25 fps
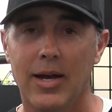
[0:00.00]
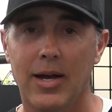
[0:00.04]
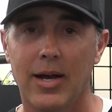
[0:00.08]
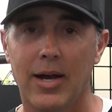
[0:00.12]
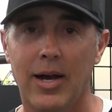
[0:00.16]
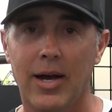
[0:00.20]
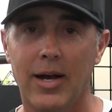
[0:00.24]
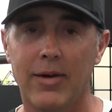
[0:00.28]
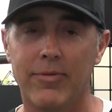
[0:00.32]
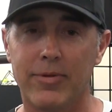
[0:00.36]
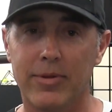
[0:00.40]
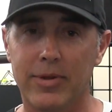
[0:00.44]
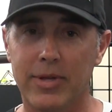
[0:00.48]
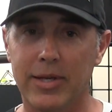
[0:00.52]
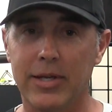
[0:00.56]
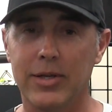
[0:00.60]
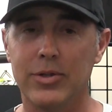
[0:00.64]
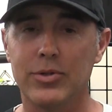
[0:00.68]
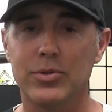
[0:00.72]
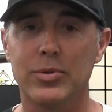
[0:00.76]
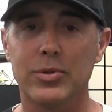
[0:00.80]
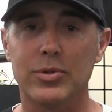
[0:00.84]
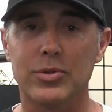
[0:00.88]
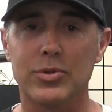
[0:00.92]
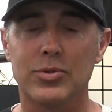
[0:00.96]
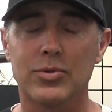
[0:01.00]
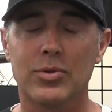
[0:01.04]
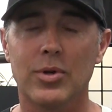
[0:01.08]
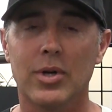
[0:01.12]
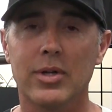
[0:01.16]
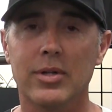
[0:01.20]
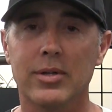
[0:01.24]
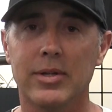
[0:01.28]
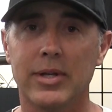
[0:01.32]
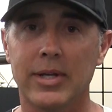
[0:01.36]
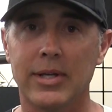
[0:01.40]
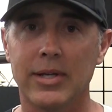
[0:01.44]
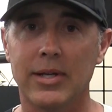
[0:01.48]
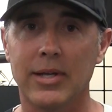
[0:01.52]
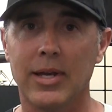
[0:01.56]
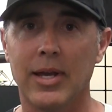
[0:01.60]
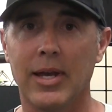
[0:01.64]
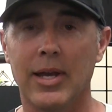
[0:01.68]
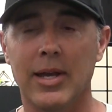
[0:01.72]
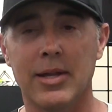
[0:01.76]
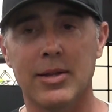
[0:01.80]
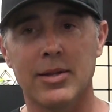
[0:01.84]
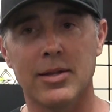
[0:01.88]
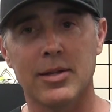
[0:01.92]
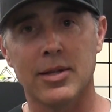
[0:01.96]
For the kids who are struggling,
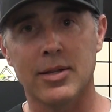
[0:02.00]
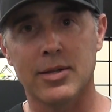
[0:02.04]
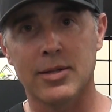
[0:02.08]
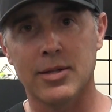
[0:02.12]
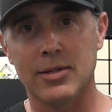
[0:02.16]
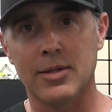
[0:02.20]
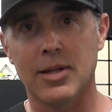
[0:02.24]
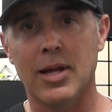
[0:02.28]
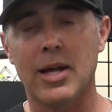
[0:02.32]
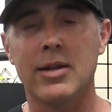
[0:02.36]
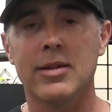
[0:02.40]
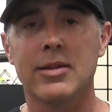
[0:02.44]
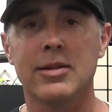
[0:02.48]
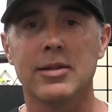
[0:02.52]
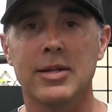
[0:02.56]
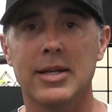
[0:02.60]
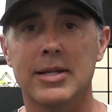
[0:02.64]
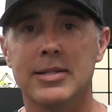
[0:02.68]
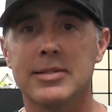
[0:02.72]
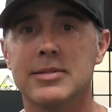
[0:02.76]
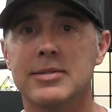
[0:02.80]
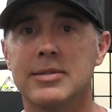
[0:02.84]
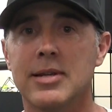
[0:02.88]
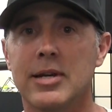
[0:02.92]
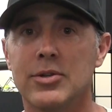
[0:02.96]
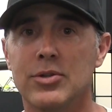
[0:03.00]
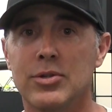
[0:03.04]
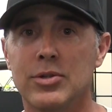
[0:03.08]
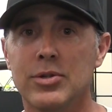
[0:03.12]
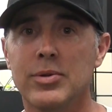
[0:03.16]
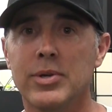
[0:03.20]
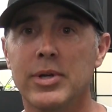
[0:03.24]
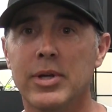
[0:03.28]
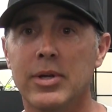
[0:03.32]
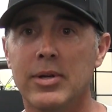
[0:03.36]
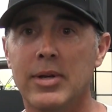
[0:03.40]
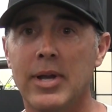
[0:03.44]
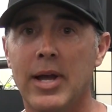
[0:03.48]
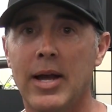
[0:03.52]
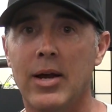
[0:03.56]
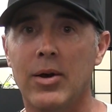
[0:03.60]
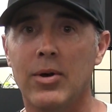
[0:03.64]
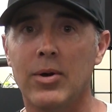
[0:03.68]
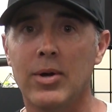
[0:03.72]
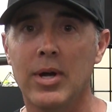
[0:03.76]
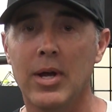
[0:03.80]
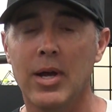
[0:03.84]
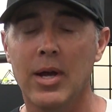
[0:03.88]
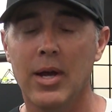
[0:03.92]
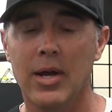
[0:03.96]
and a lot of the lessons I do here
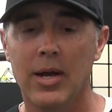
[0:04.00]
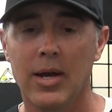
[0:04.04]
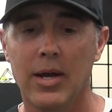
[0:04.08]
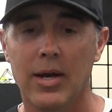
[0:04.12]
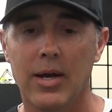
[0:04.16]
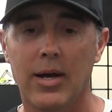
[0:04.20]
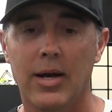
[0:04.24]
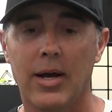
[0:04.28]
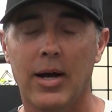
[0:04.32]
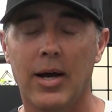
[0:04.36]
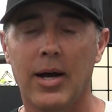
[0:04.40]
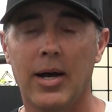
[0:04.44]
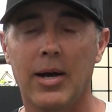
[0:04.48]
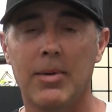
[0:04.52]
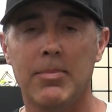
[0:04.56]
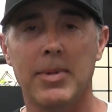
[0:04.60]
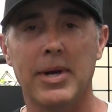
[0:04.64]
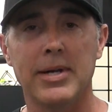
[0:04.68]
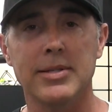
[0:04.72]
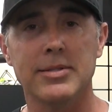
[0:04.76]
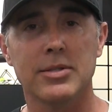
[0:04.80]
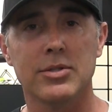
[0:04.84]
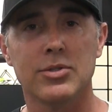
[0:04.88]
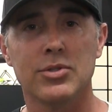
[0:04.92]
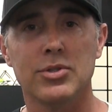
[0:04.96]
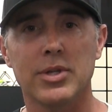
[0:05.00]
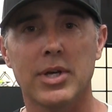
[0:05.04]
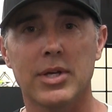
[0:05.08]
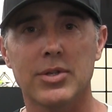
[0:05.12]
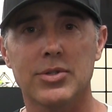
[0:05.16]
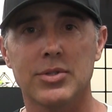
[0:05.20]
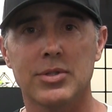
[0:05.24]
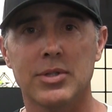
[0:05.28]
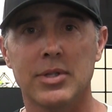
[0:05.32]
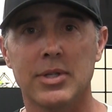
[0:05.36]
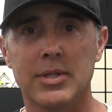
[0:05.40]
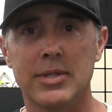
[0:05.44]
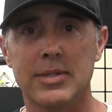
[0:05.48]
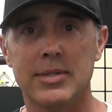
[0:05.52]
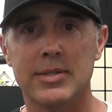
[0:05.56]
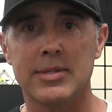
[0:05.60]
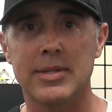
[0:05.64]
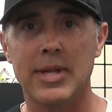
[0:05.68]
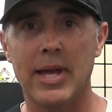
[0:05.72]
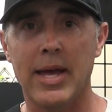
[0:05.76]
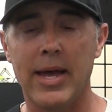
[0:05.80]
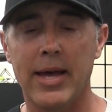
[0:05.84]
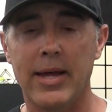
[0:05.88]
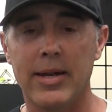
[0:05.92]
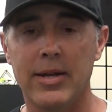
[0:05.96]
now, my suggestion
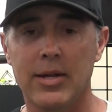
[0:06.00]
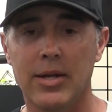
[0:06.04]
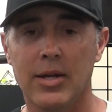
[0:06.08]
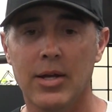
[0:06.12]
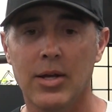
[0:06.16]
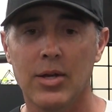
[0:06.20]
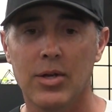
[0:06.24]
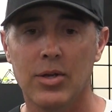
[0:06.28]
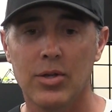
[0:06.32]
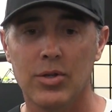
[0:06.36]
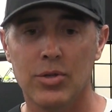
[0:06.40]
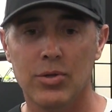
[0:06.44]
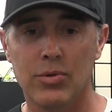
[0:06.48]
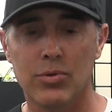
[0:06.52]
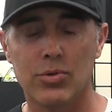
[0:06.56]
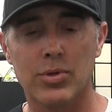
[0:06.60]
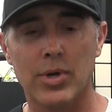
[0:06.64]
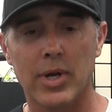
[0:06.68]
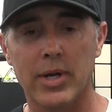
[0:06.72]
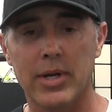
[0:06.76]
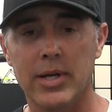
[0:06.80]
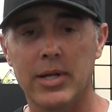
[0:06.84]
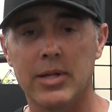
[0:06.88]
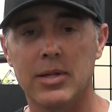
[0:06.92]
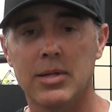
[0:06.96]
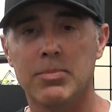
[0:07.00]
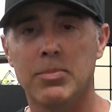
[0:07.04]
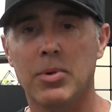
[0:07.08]
is that you try to hit the